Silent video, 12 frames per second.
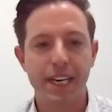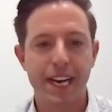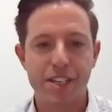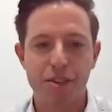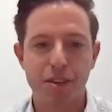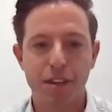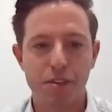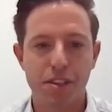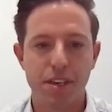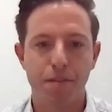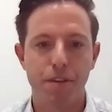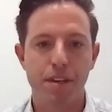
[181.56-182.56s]
be answering those at
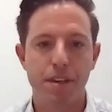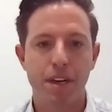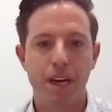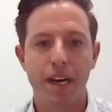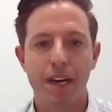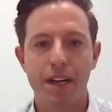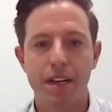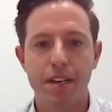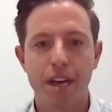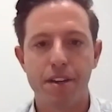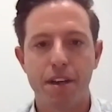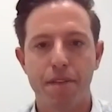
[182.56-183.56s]

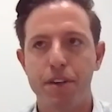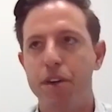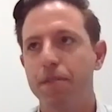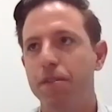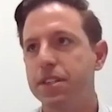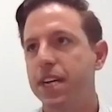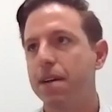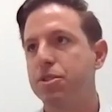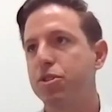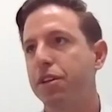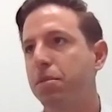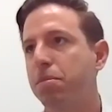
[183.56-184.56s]
a few different times
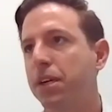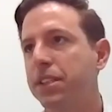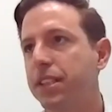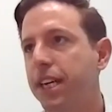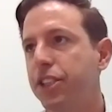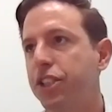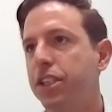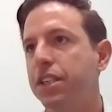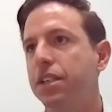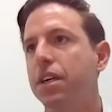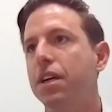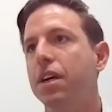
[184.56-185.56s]
throughout the
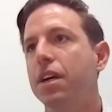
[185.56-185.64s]
presentation.